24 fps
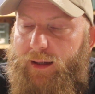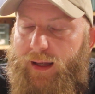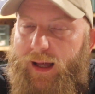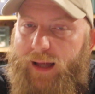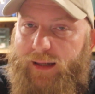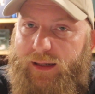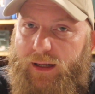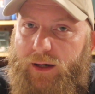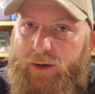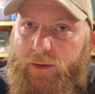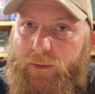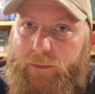
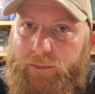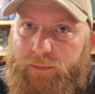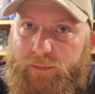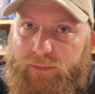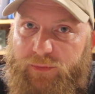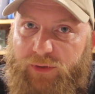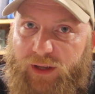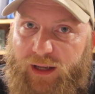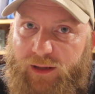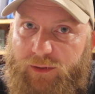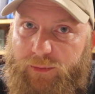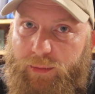I know,
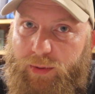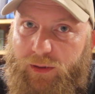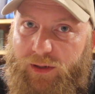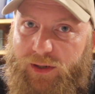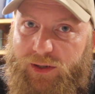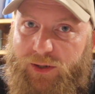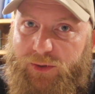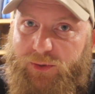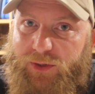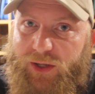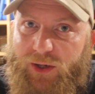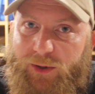sounds
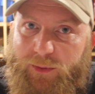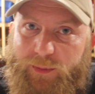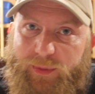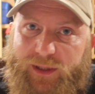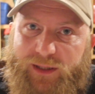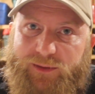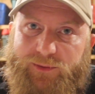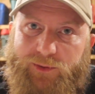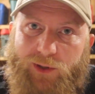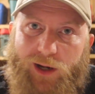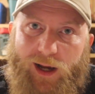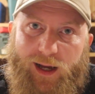pretty
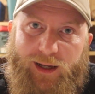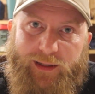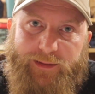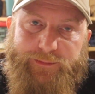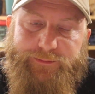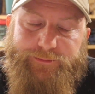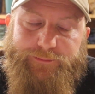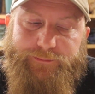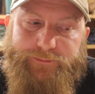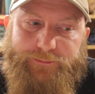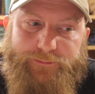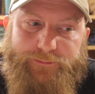utopian, right?